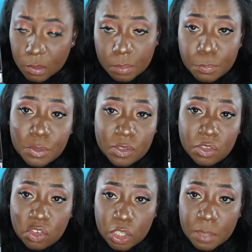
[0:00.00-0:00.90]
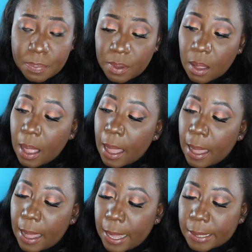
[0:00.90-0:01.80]
pretty cheap,
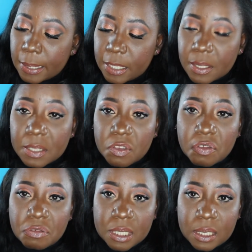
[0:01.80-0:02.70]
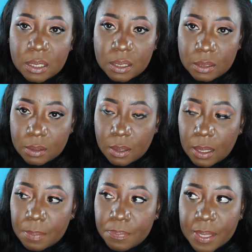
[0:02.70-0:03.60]
and it's really good
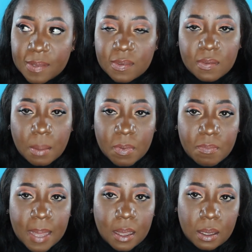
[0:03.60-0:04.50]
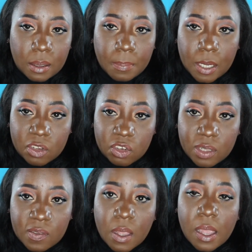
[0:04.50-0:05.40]
compared to some of my other
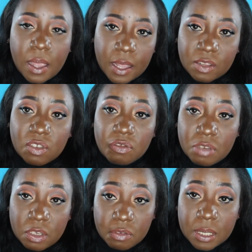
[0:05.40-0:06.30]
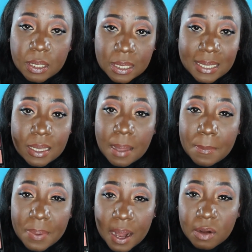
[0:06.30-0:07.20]
blushes. It's really good. The
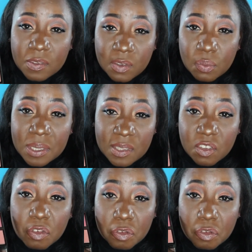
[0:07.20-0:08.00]
comparison with this is